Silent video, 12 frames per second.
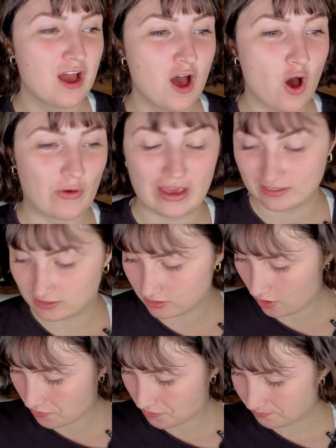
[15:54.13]
Okay,
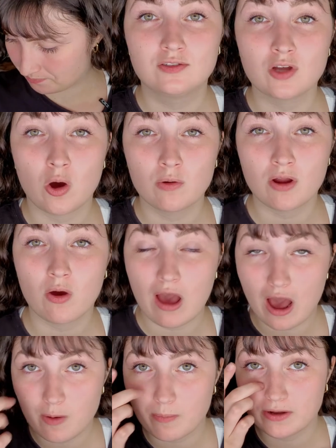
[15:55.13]
so don't know
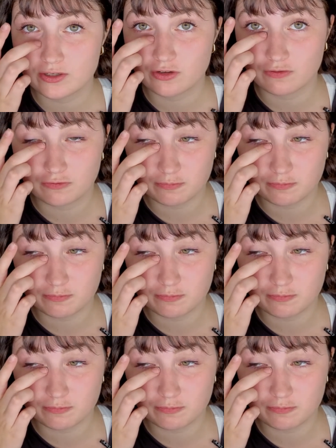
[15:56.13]
how much of